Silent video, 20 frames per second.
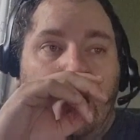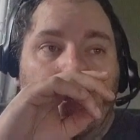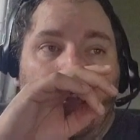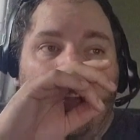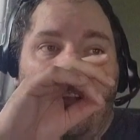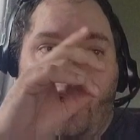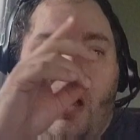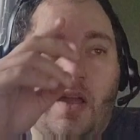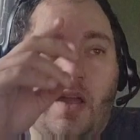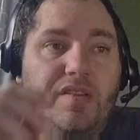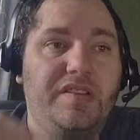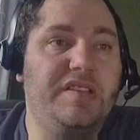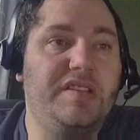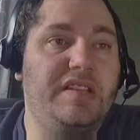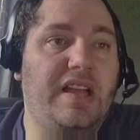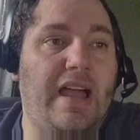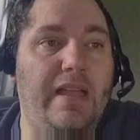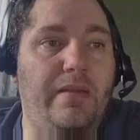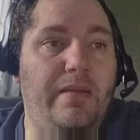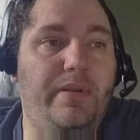This is
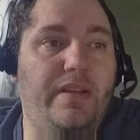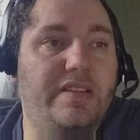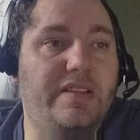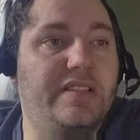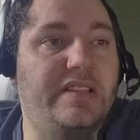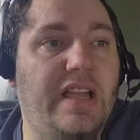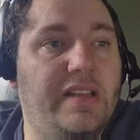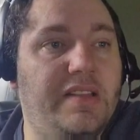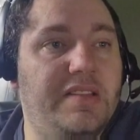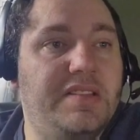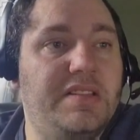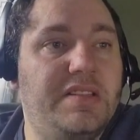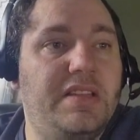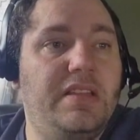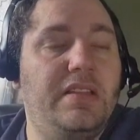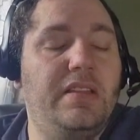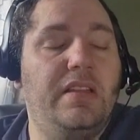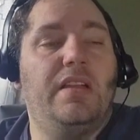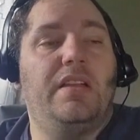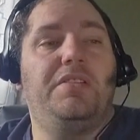Ibex Dynasty.
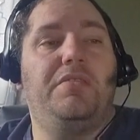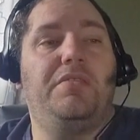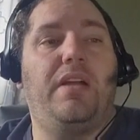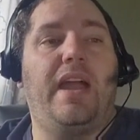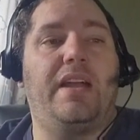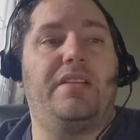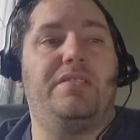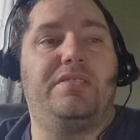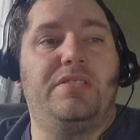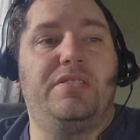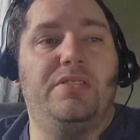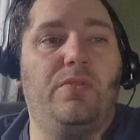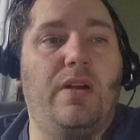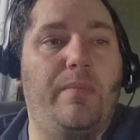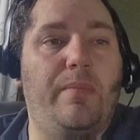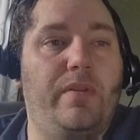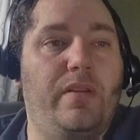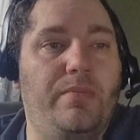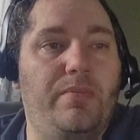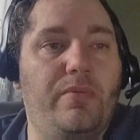You add 2
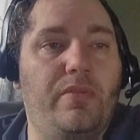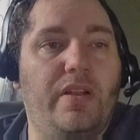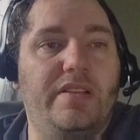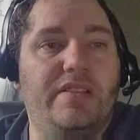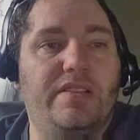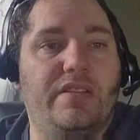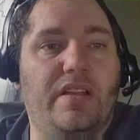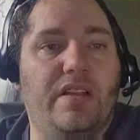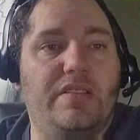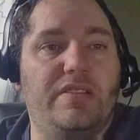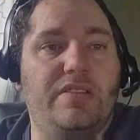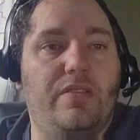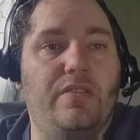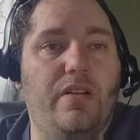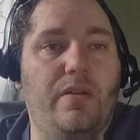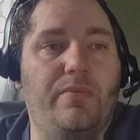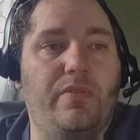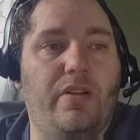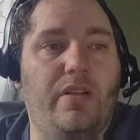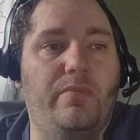weapon upgrade slots to your
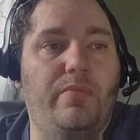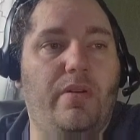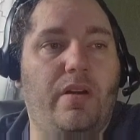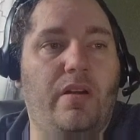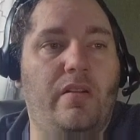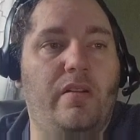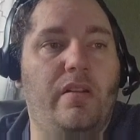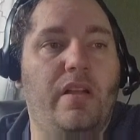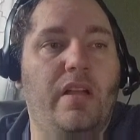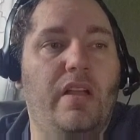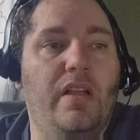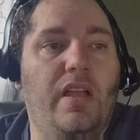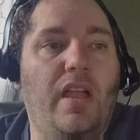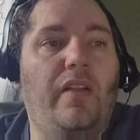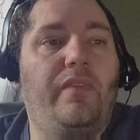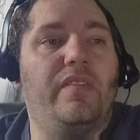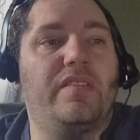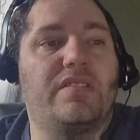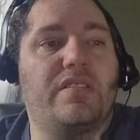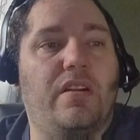upgrade bar. If
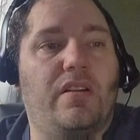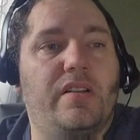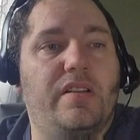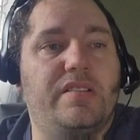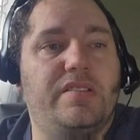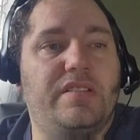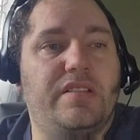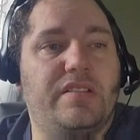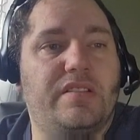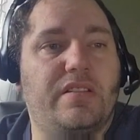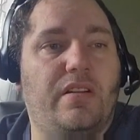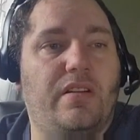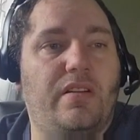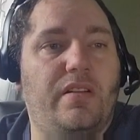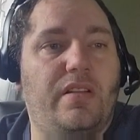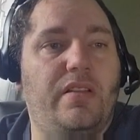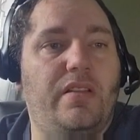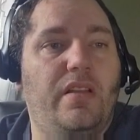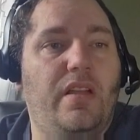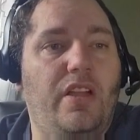this card is
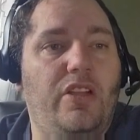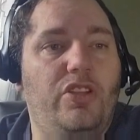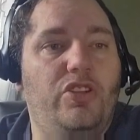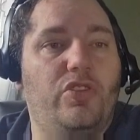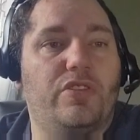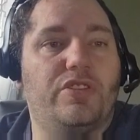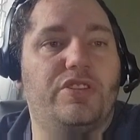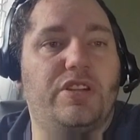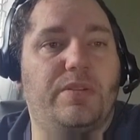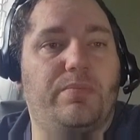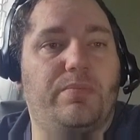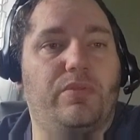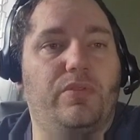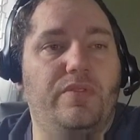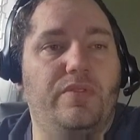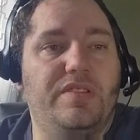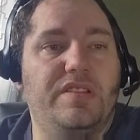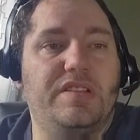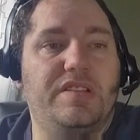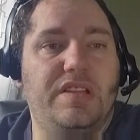discarded, your ship
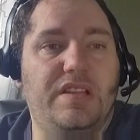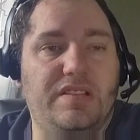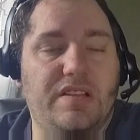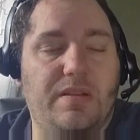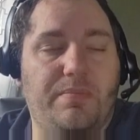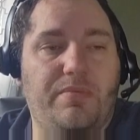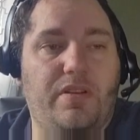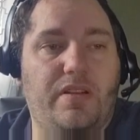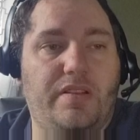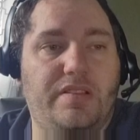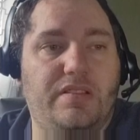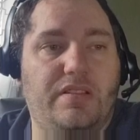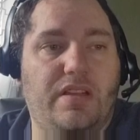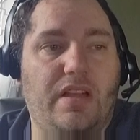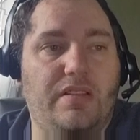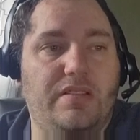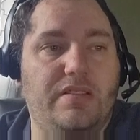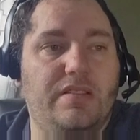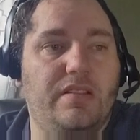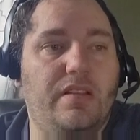loses these upgrade
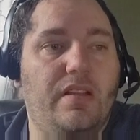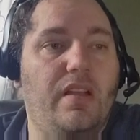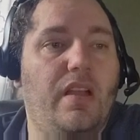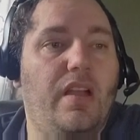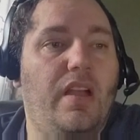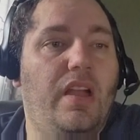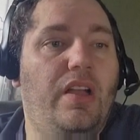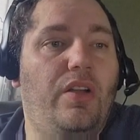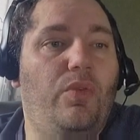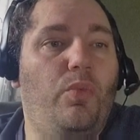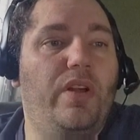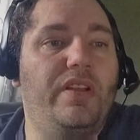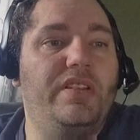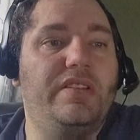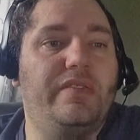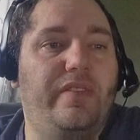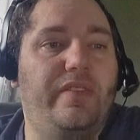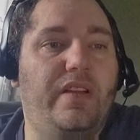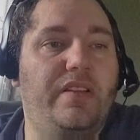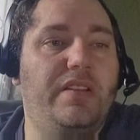slots. When
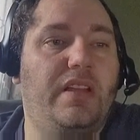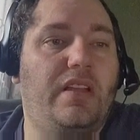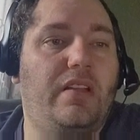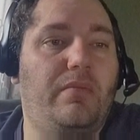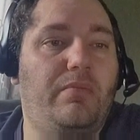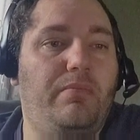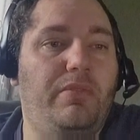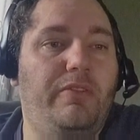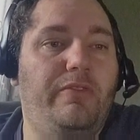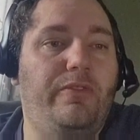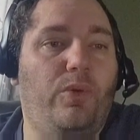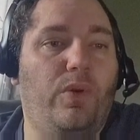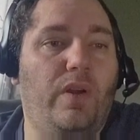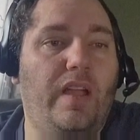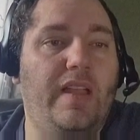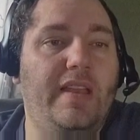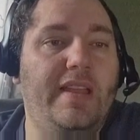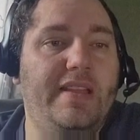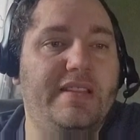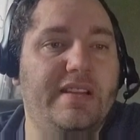defending, before
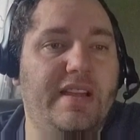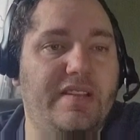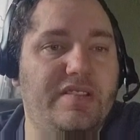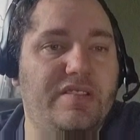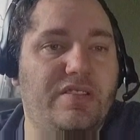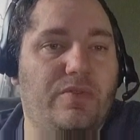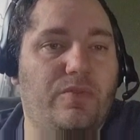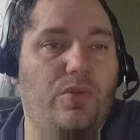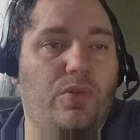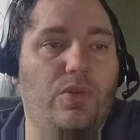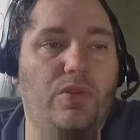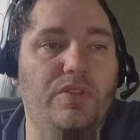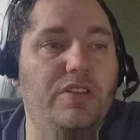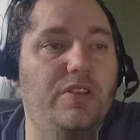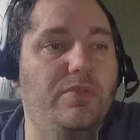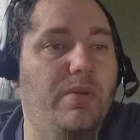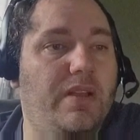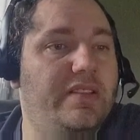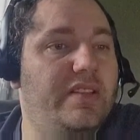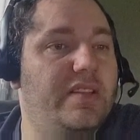any dice are rolled, you
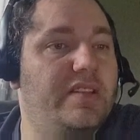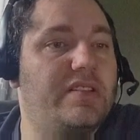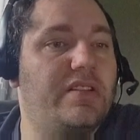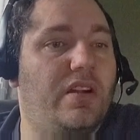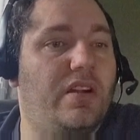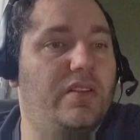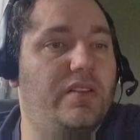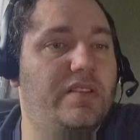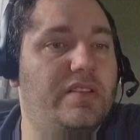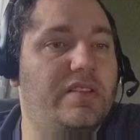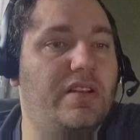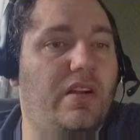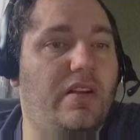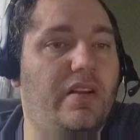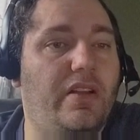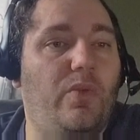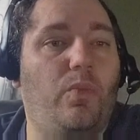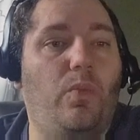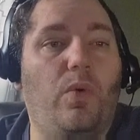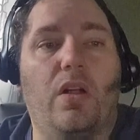may discard this card
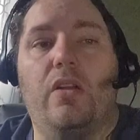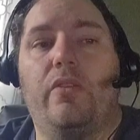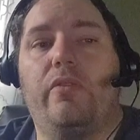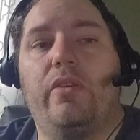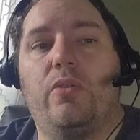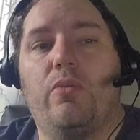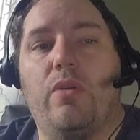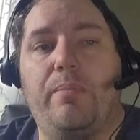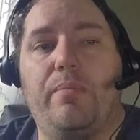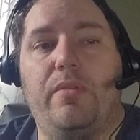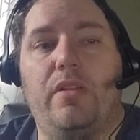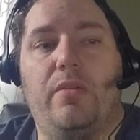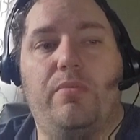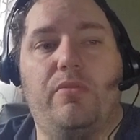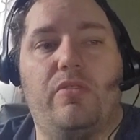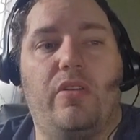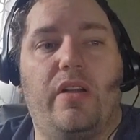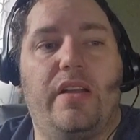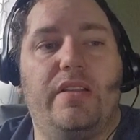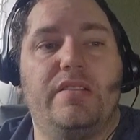and one of your weapon
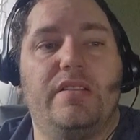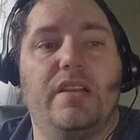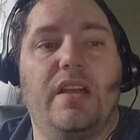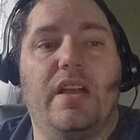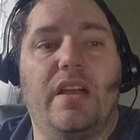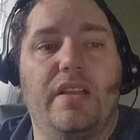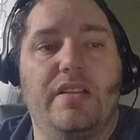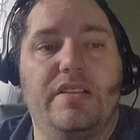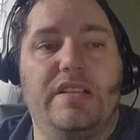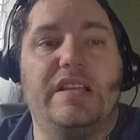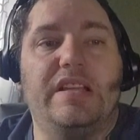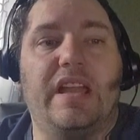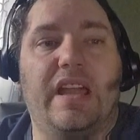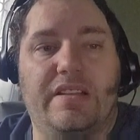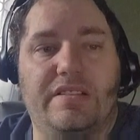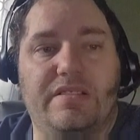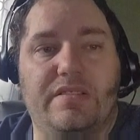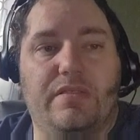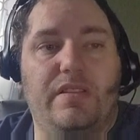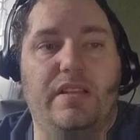upgrades to
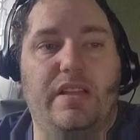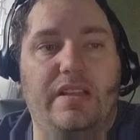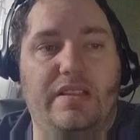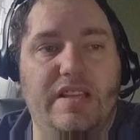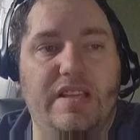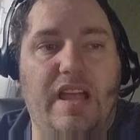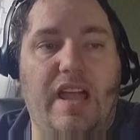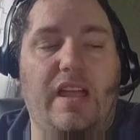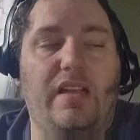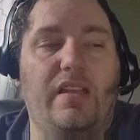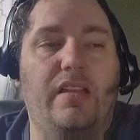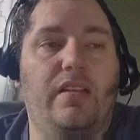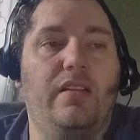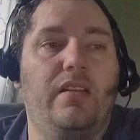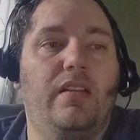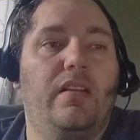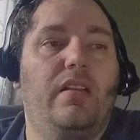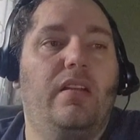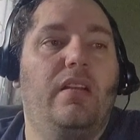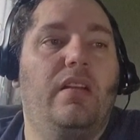cancel the attack.
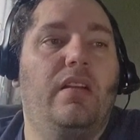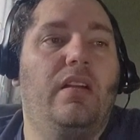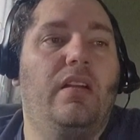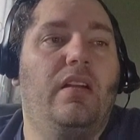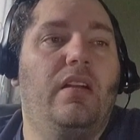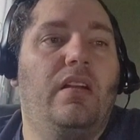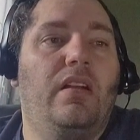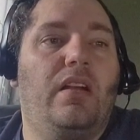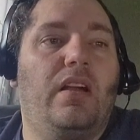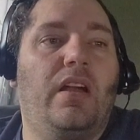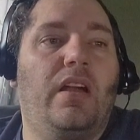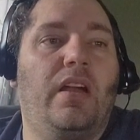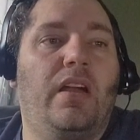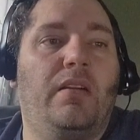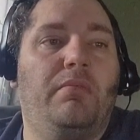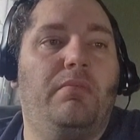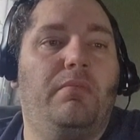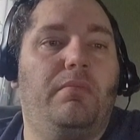So